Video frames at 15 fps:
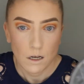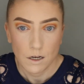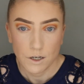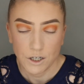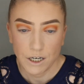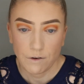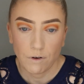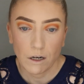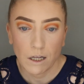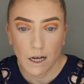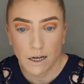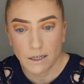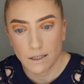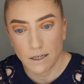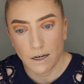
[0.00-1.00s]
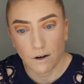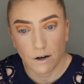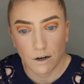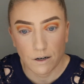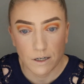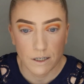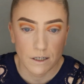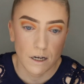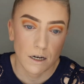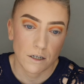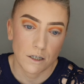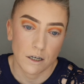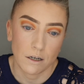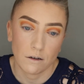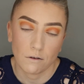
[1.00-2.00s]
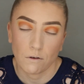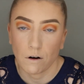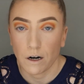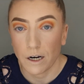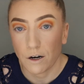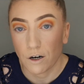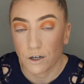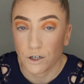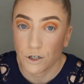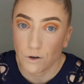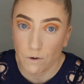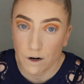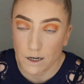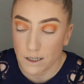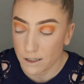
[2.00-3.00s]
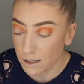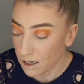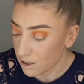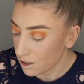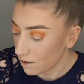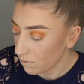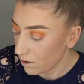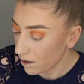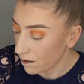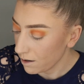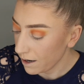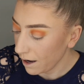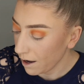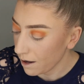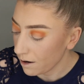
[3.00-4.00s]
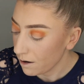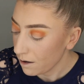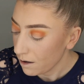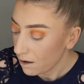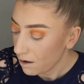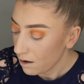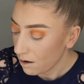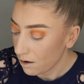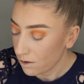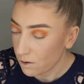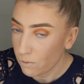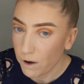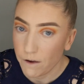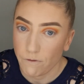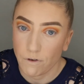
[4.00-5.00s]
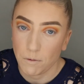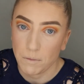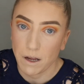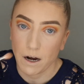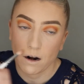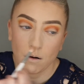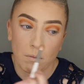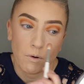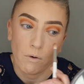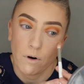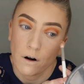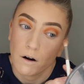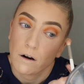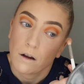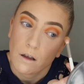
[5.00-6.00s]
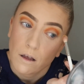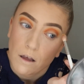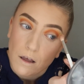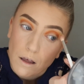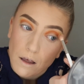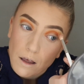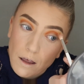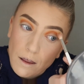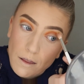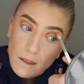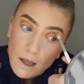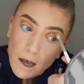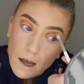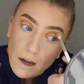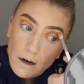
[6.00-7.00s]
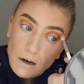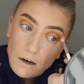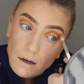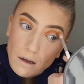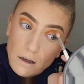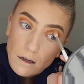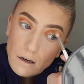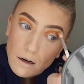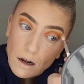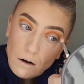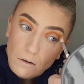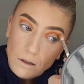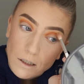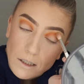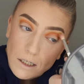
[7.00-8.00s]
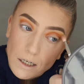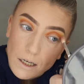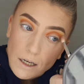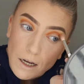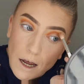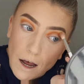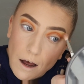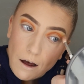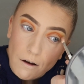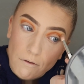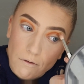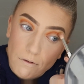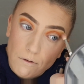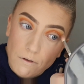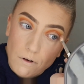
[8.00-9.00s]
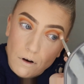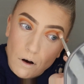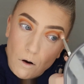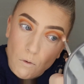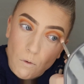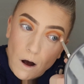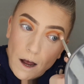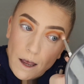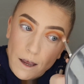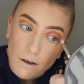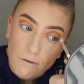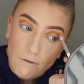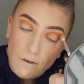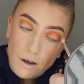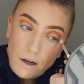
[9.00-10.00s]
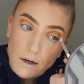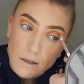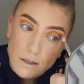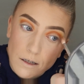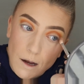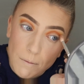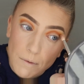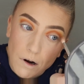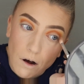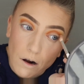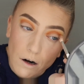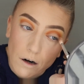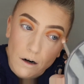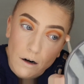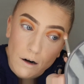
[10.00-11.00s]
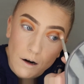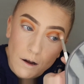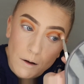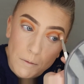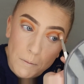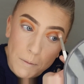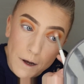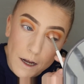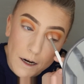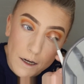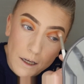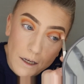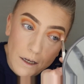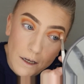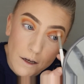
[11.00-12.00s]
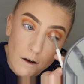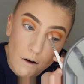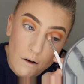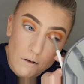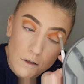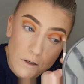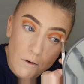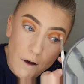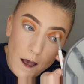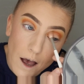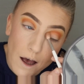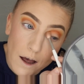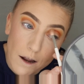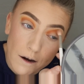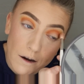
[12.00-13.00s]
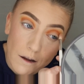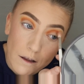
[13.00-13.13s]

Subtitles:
She realized in her discussion, or in her short discussion with her dad on the way from the airport, that not only did he have a wife and a stepdaughter, but he also had